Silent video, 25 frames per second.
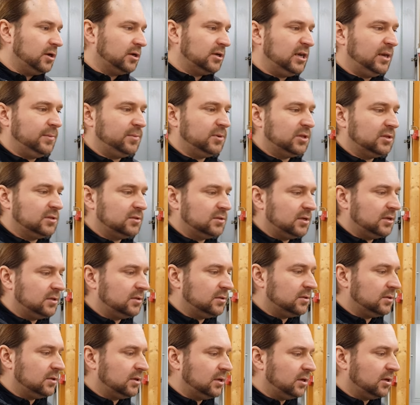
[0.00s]
keep it in,
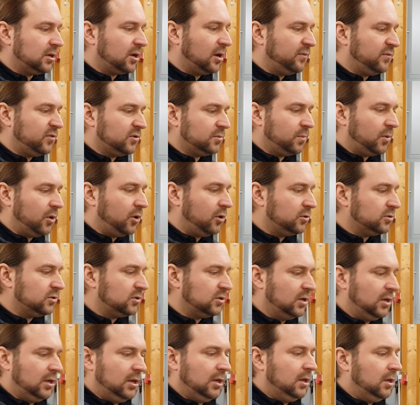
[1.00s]
in uh, comfort mode,
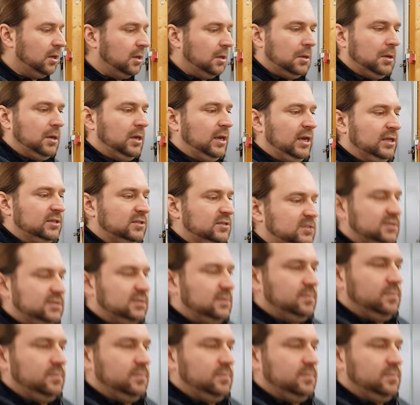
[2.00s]
it's